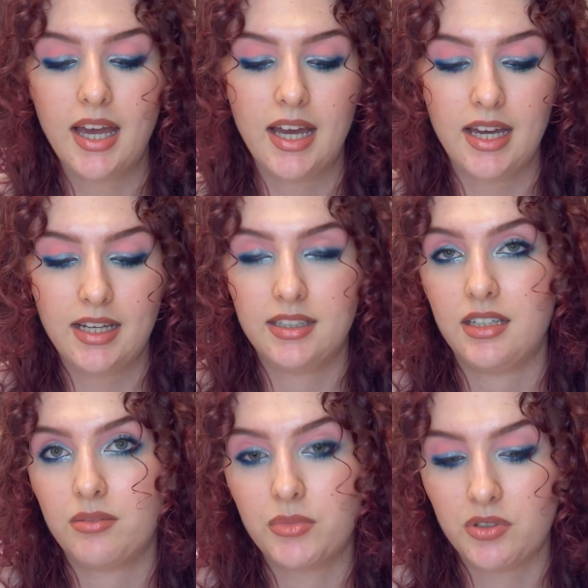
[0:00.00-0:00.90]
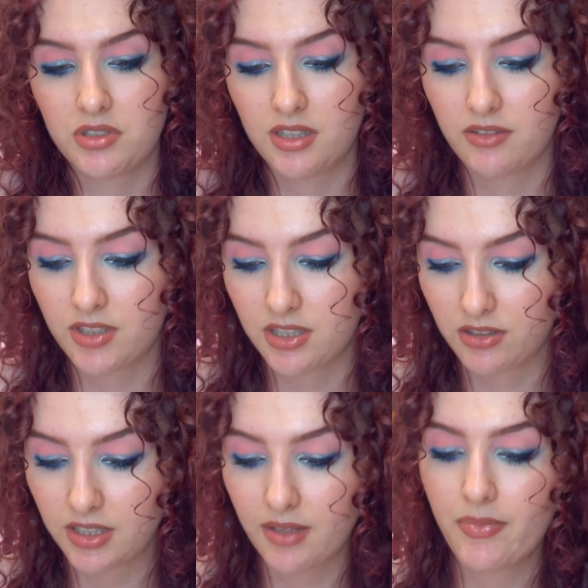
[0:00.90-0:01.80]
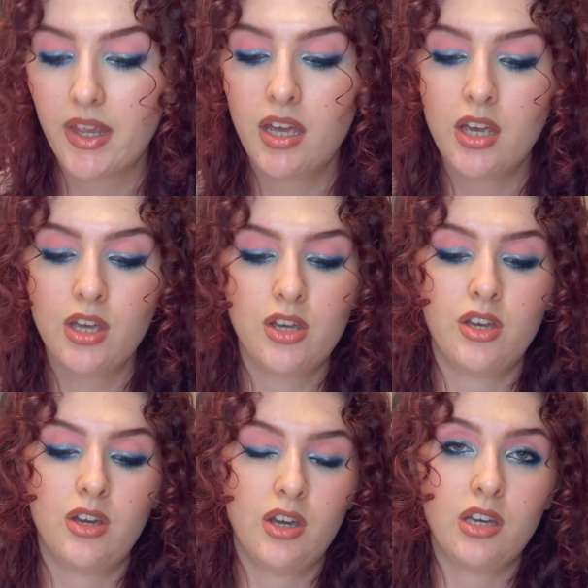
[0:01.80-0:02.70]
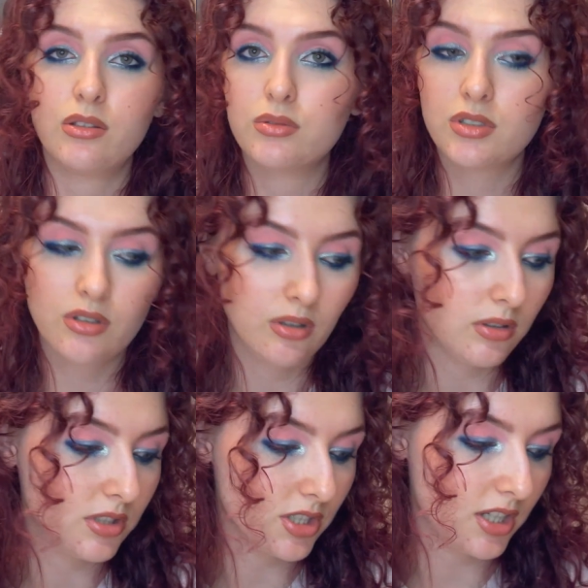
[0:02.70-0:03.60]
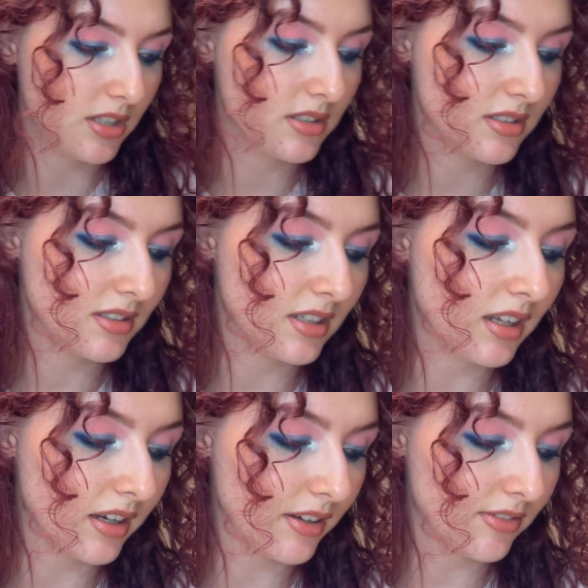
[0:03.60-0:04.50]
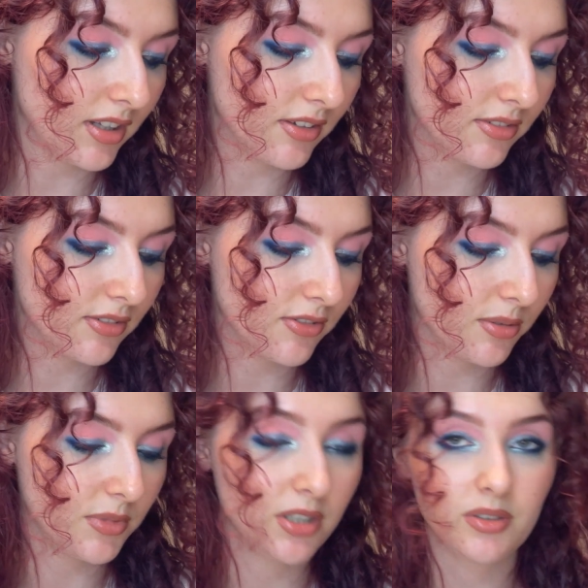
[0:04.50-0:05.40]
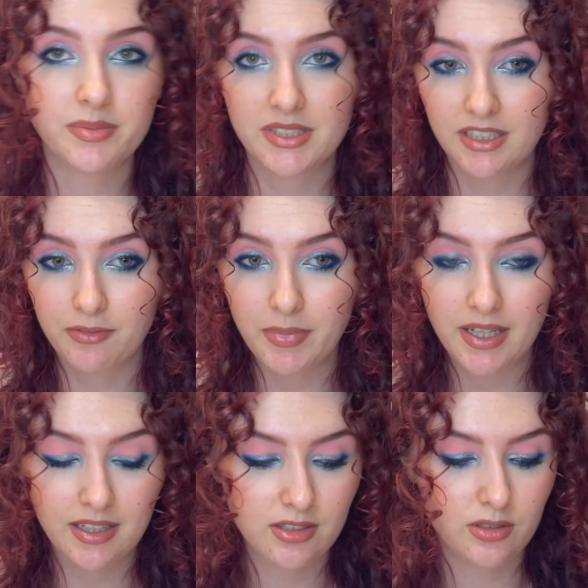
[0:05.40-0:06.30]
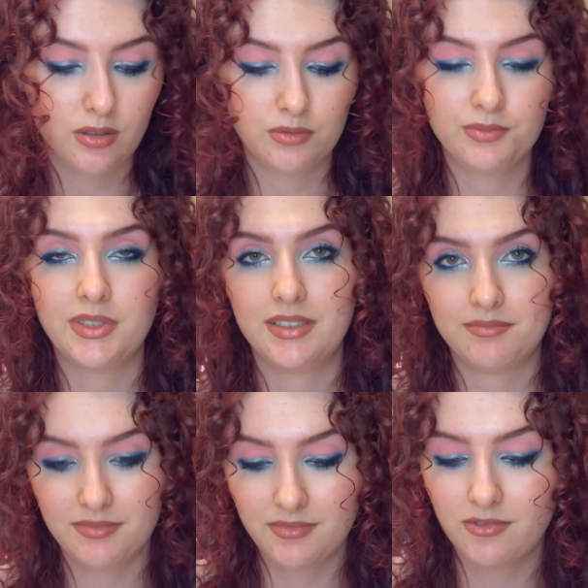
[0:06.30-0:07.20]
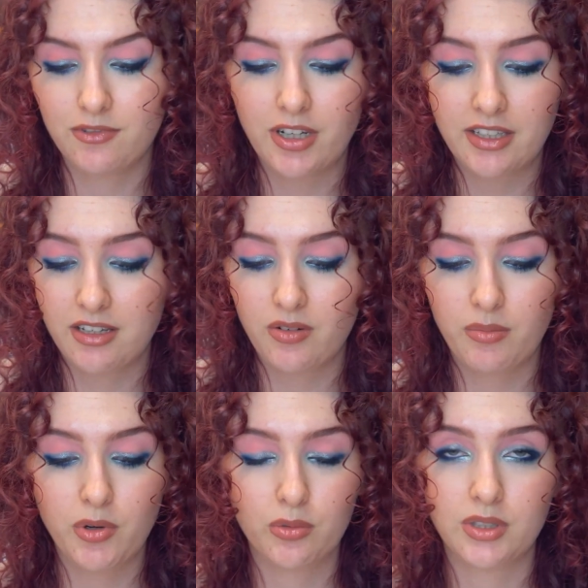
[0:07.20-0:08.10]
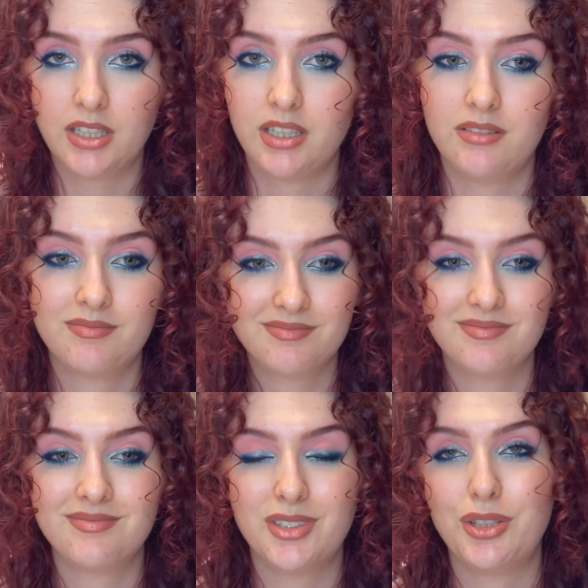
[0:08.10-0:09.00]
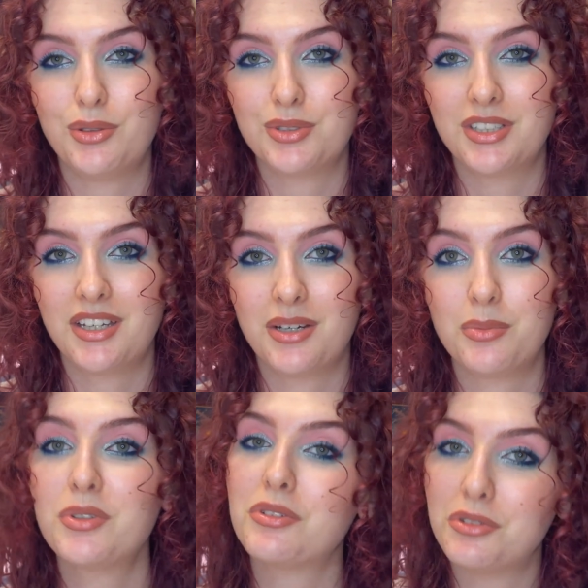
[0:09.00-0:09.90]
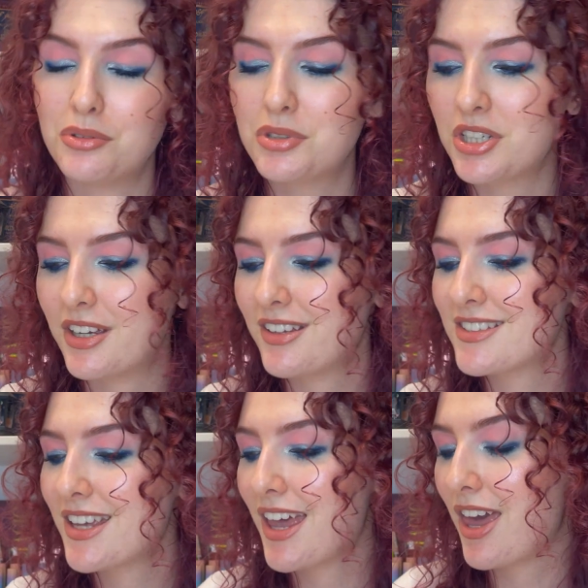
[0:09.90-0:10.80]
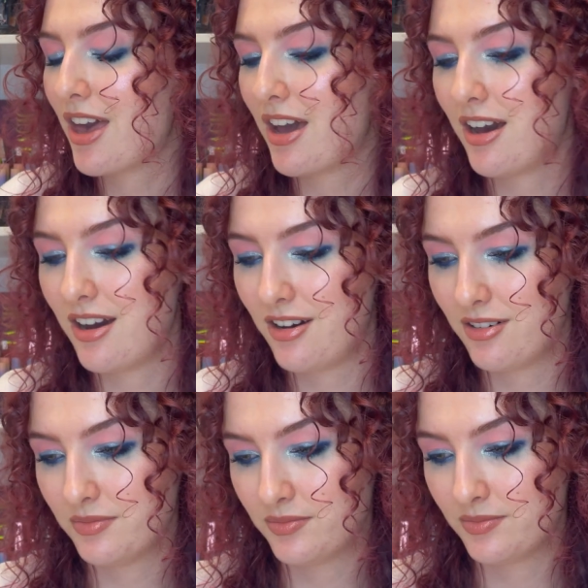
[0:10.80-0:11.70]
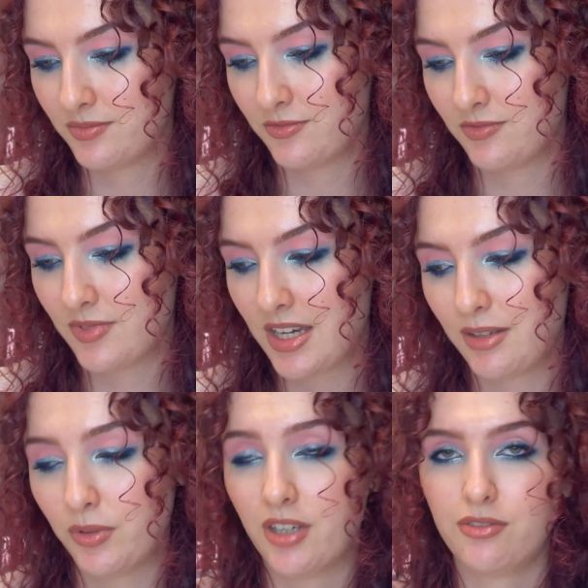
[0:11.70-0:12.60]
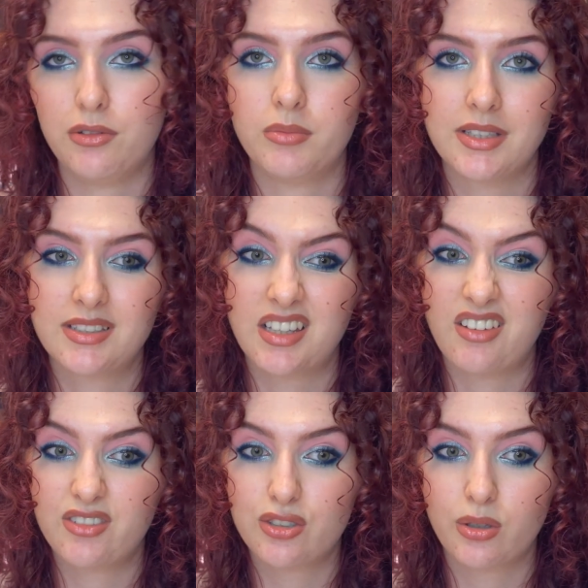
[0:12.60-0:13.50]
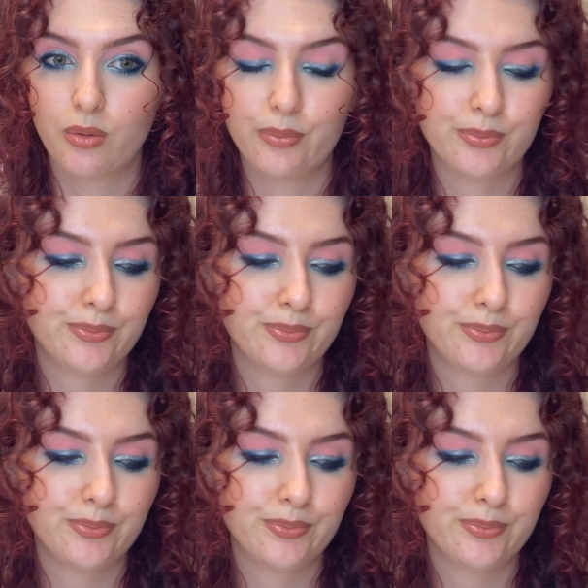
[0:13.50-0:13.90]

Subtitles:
and yeah, I'm using it every single day. And those are all the shades that I have left from the Christmas Eve palette. So right now I'm only using up 2 shades, and we have 2 months left, so